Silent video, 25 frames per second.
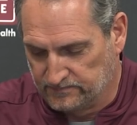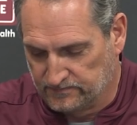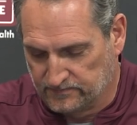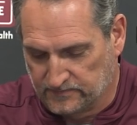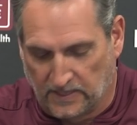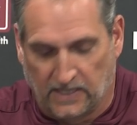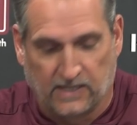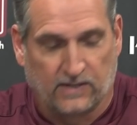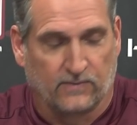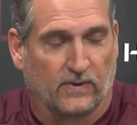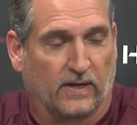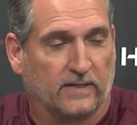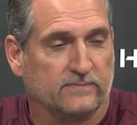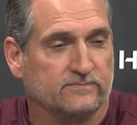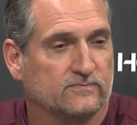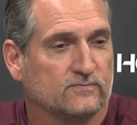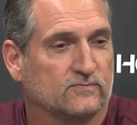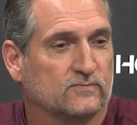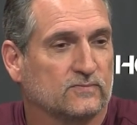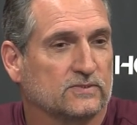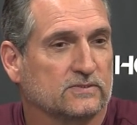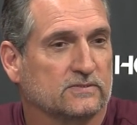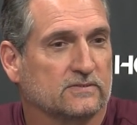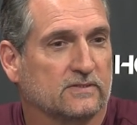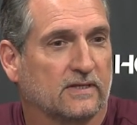anyway,
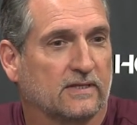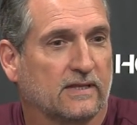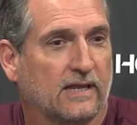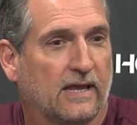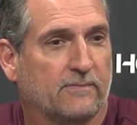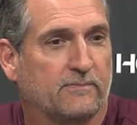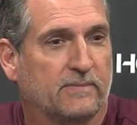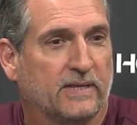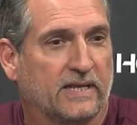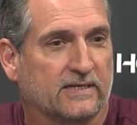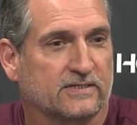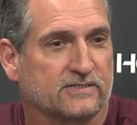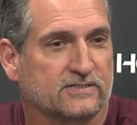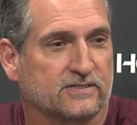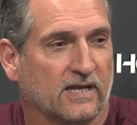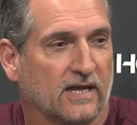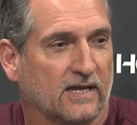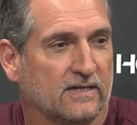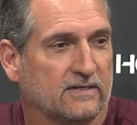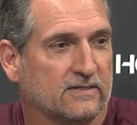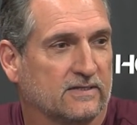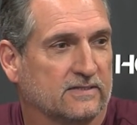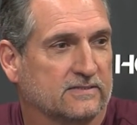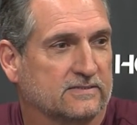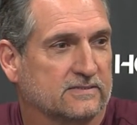with that being
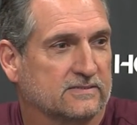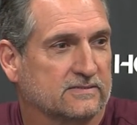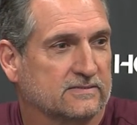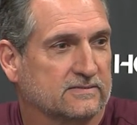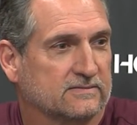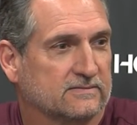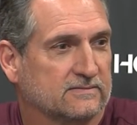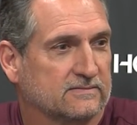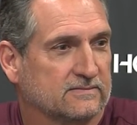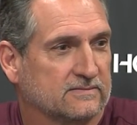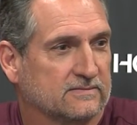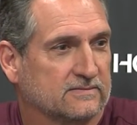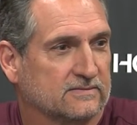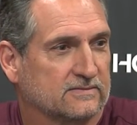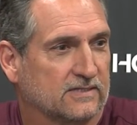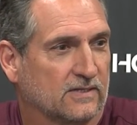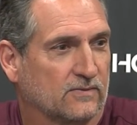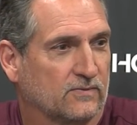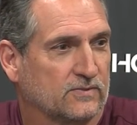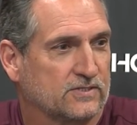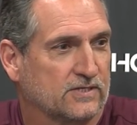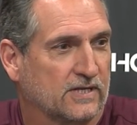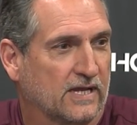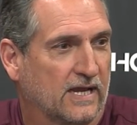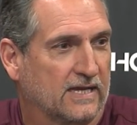said, let's see
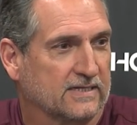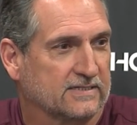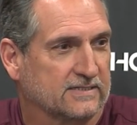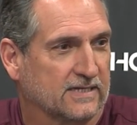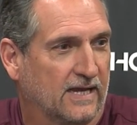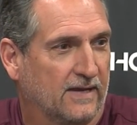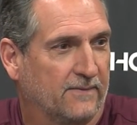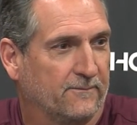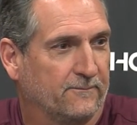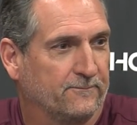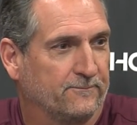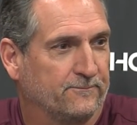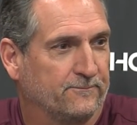what you guys got.